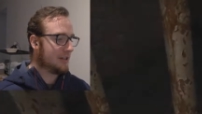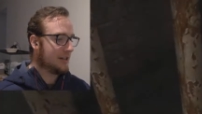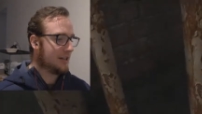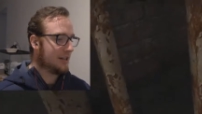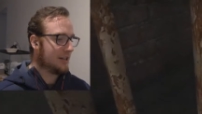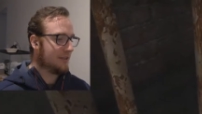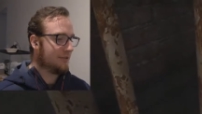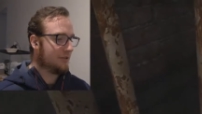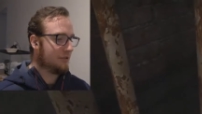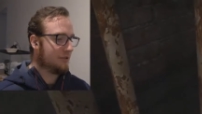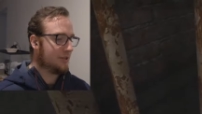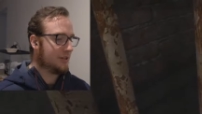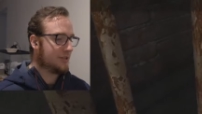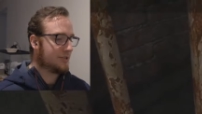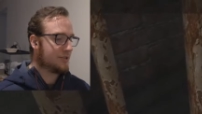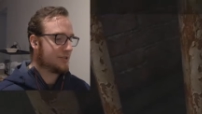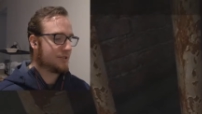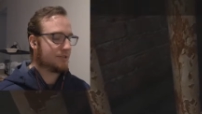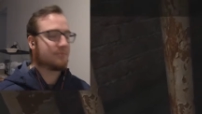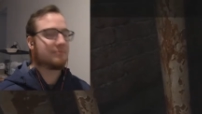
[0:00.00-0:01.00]
I give you
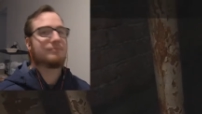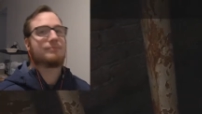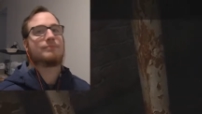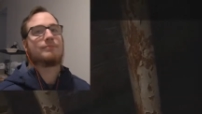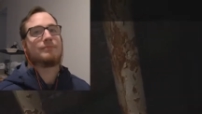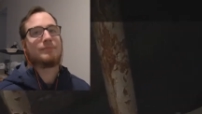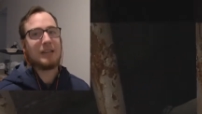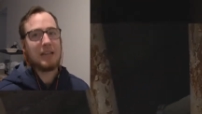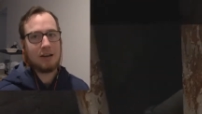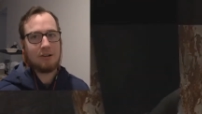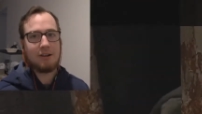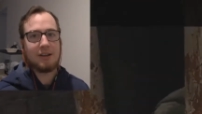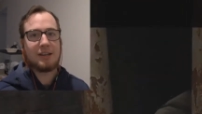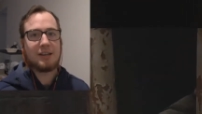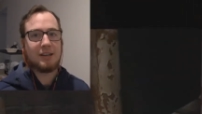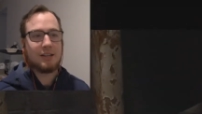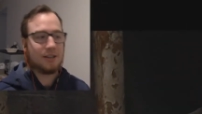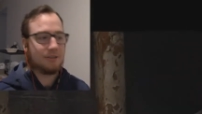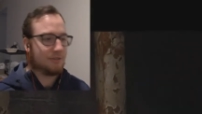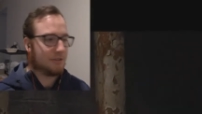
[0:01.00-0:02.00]
this? Now I
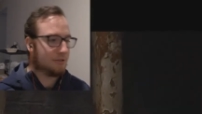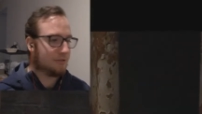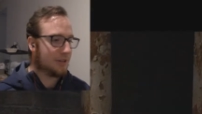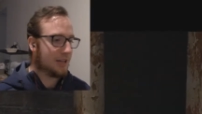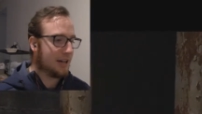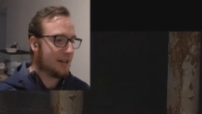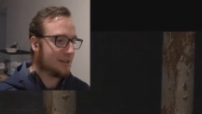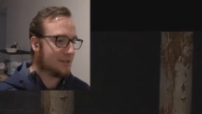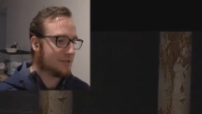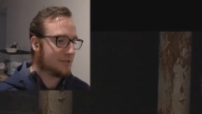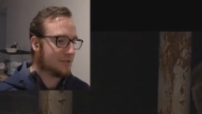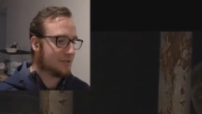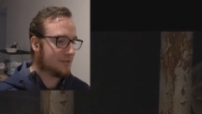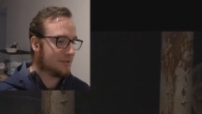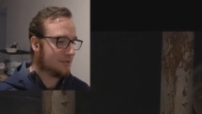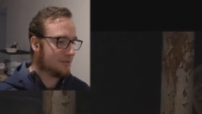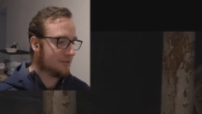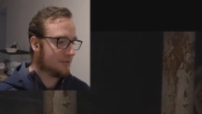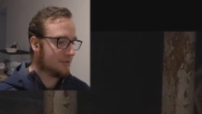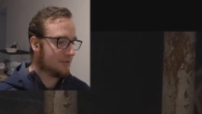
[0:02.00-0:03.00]
can give you that. Ruth
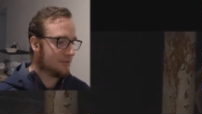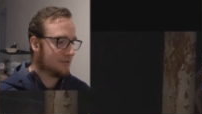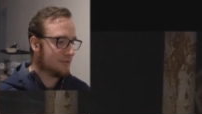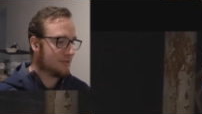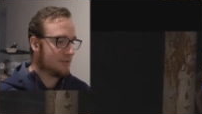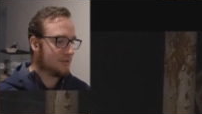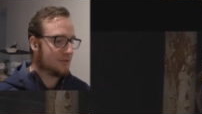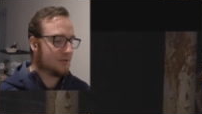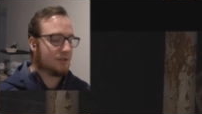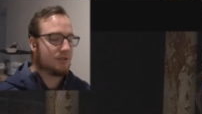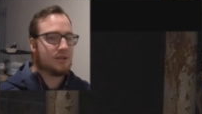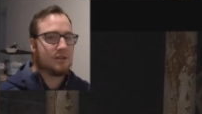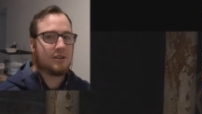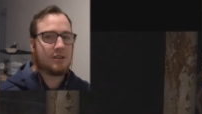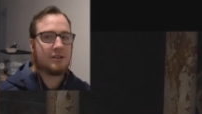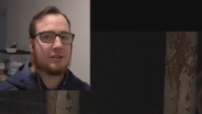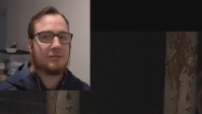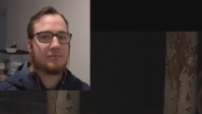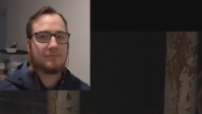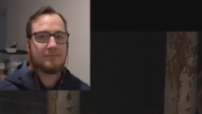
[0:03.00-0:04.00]
Billingham gave me
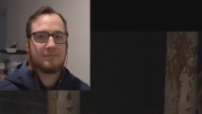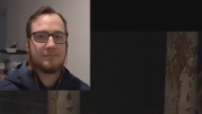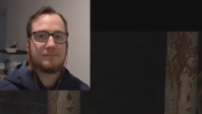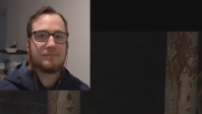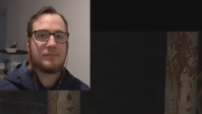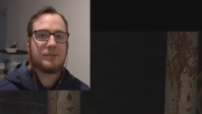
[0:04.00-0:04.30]
this.